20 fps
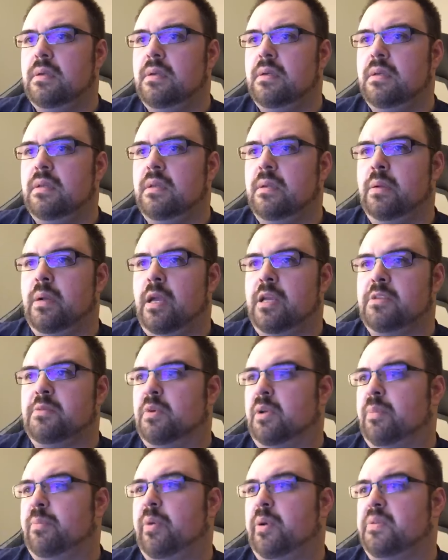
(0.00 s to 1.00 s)
I just
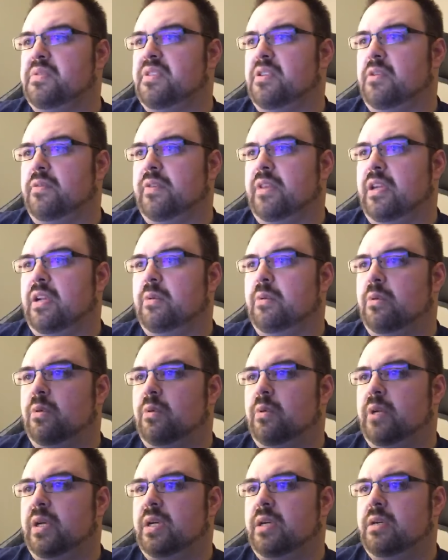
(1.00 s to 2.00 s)
want to post it over there real
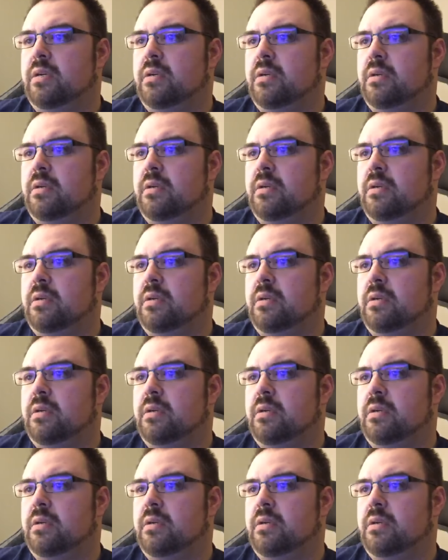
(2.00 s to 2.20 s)
quick.